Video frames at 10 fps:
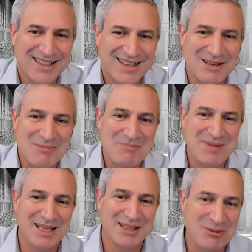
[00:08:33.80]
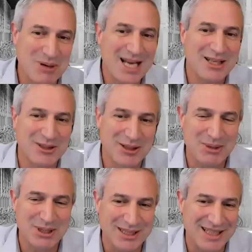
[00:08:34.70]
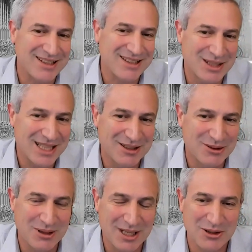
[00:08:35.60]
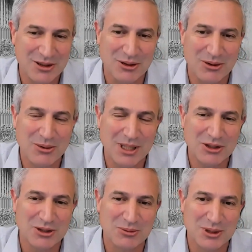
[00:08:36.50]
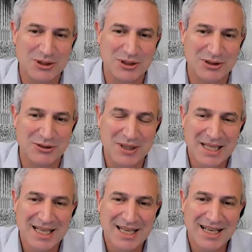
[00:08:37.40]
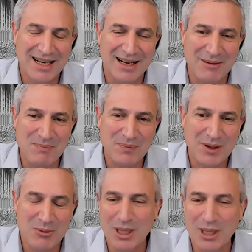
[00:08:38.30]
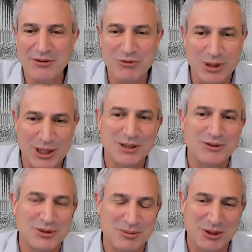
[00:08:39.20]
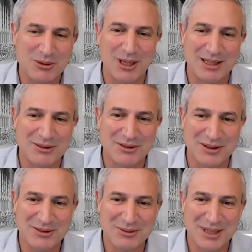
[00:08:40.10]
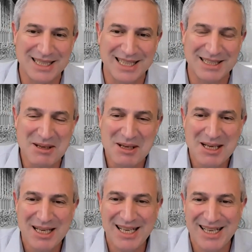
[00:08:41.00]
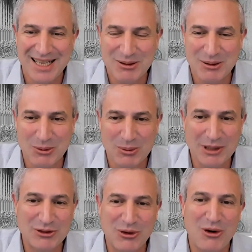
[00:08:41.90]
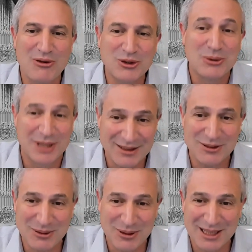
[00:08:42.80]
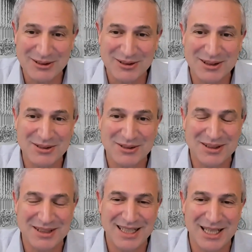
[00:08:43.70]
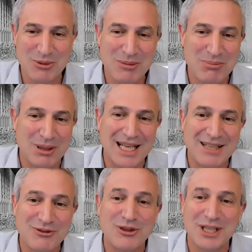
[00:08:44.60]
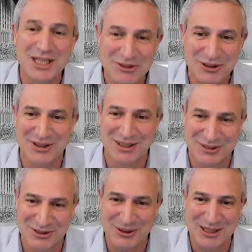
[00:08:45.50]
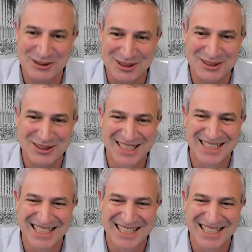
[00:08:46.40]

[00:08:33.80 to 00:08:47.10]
And the way I interpret it, I connect it to actually your question, which is, what have we learned from a crisis, right? And we solve today's crisis, and we plan for yesterday's crisis.